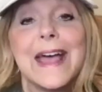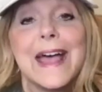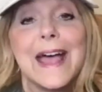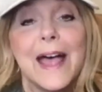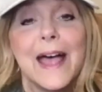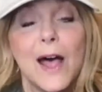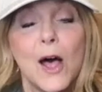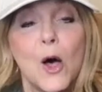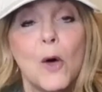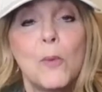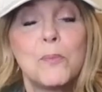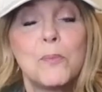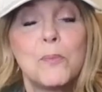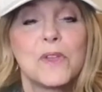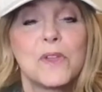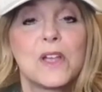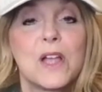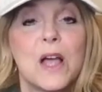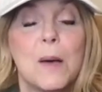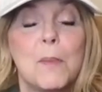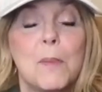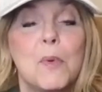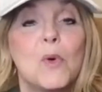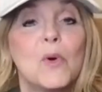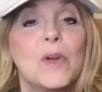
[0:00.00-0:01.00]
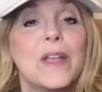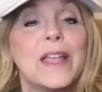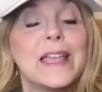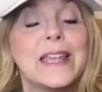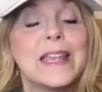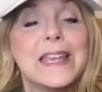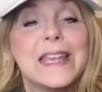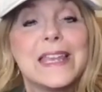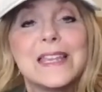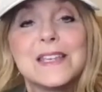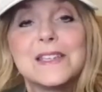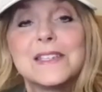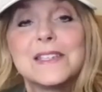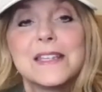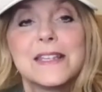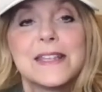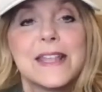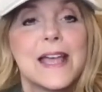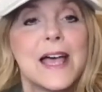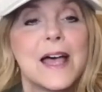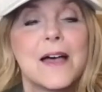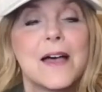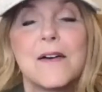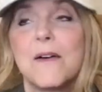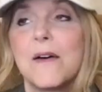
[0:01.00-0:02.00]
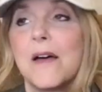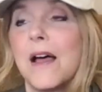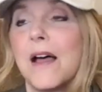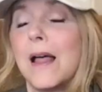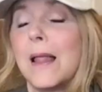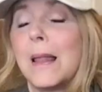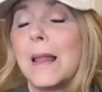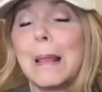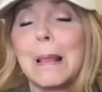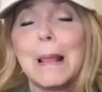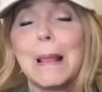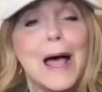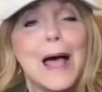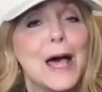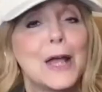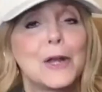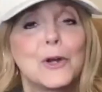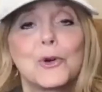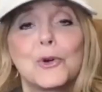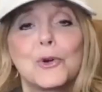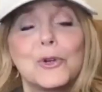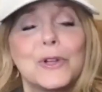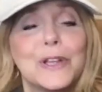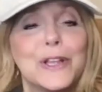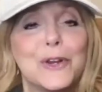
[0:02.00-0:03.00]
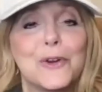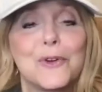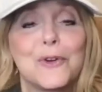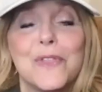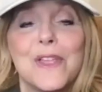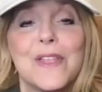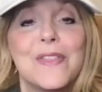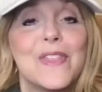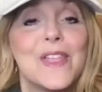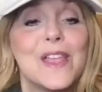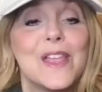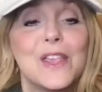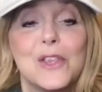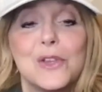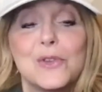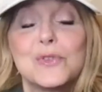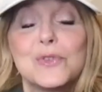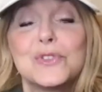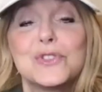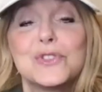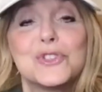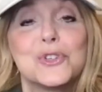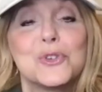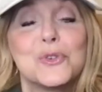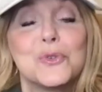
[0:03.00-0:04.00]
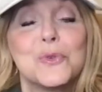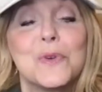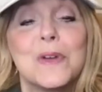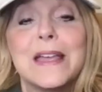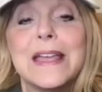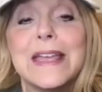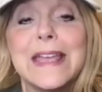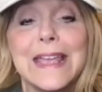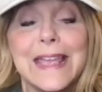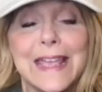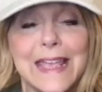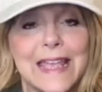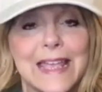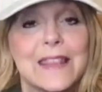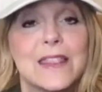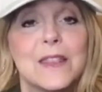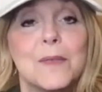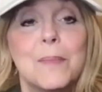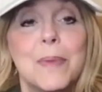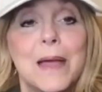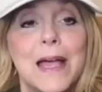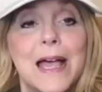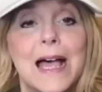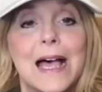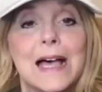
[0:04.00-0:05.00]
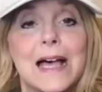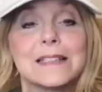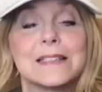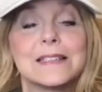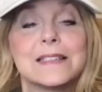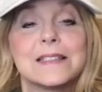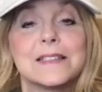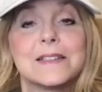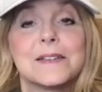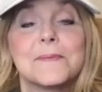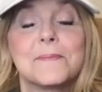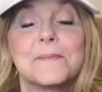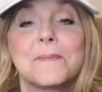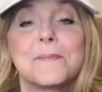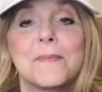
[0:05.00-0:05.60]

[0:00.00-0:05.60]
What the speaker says: help the couple get into that a lot earlier than they used to in the past.